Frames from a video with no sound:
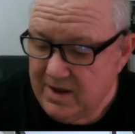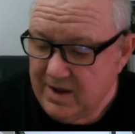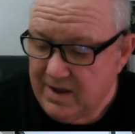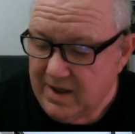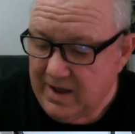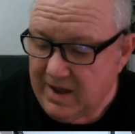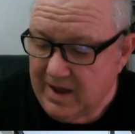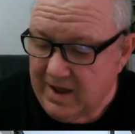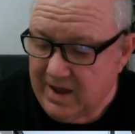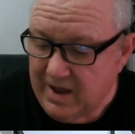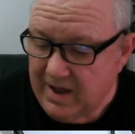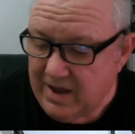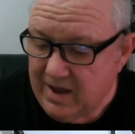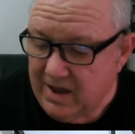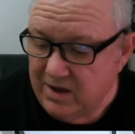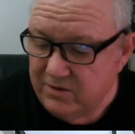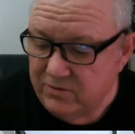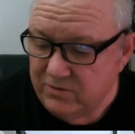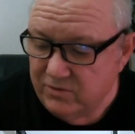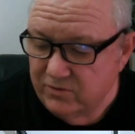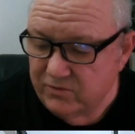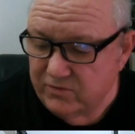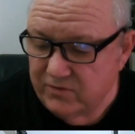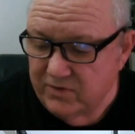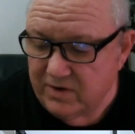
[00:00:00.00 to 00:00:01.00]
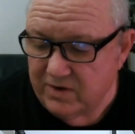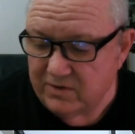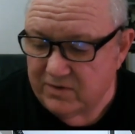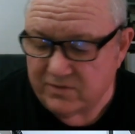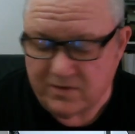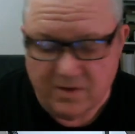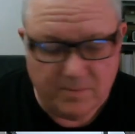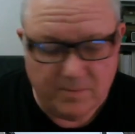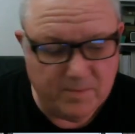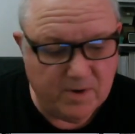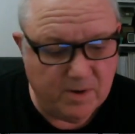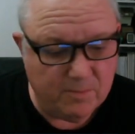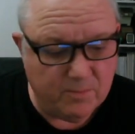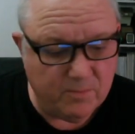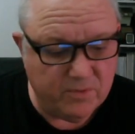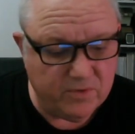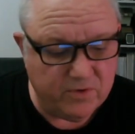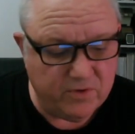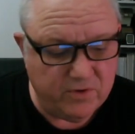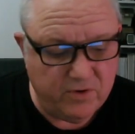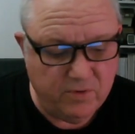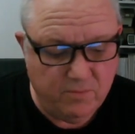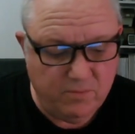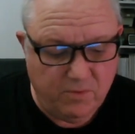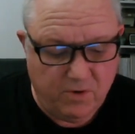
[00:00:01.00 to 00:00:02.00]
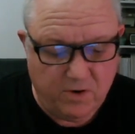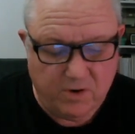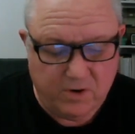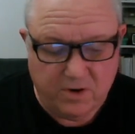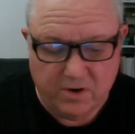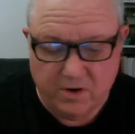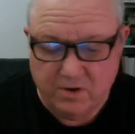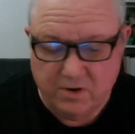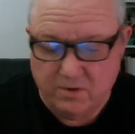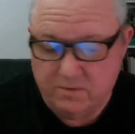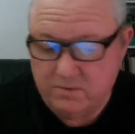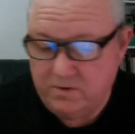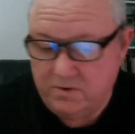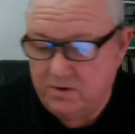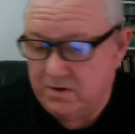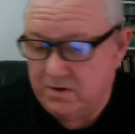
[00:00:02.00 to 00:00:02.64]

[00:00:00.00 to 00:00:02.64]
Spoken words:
and you'll see it's coming up with a QR code.